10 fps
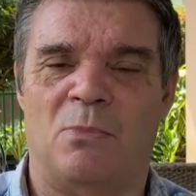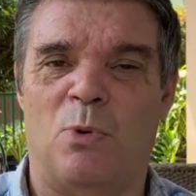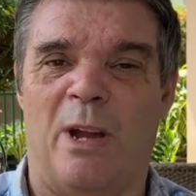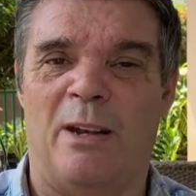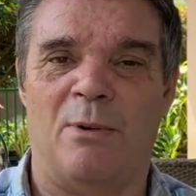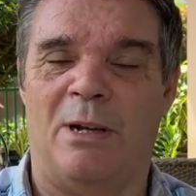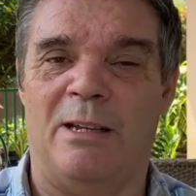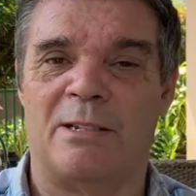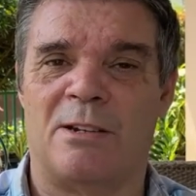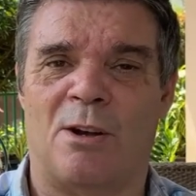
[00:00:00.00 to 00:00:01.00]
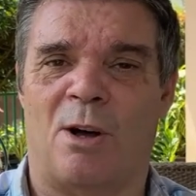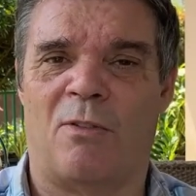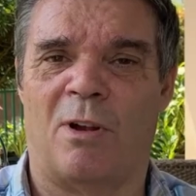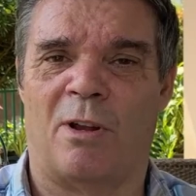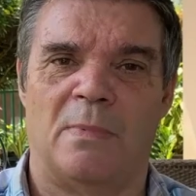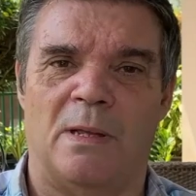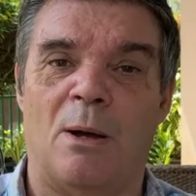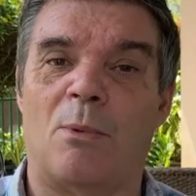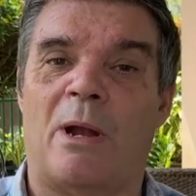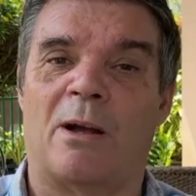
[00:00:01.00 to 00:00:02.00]
rate really isn't an awful lot of money.
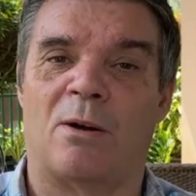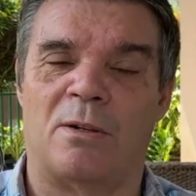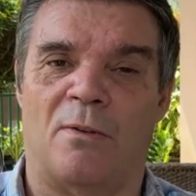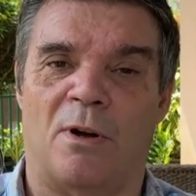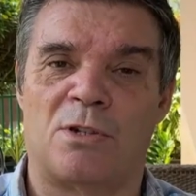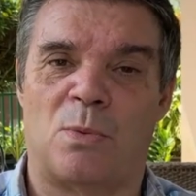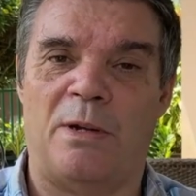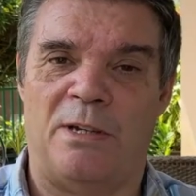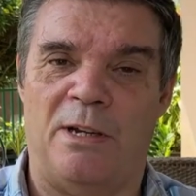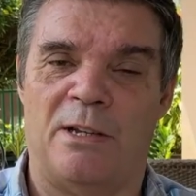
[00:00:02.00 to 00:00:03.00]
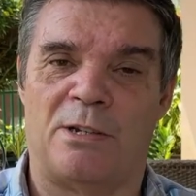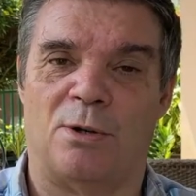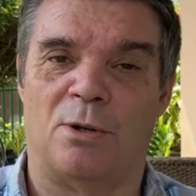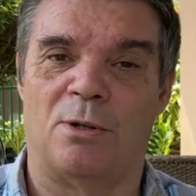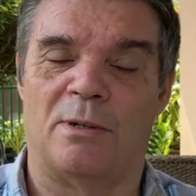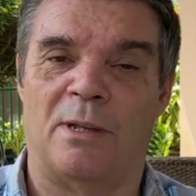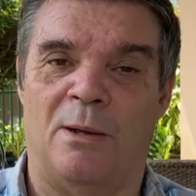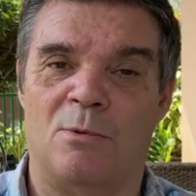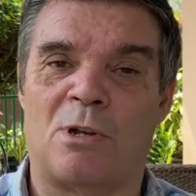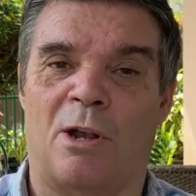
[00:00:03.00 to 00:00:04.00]
Yeah, when I got divorced 20 years ago,
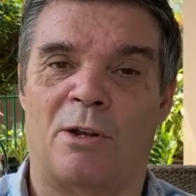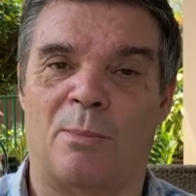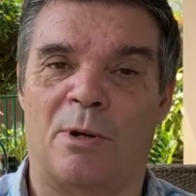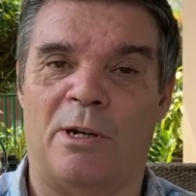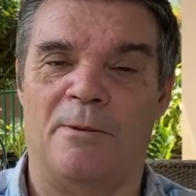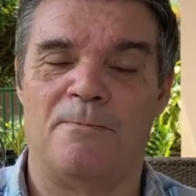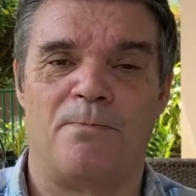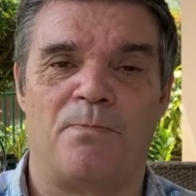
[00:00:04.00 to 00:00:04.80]
it was a lot of money.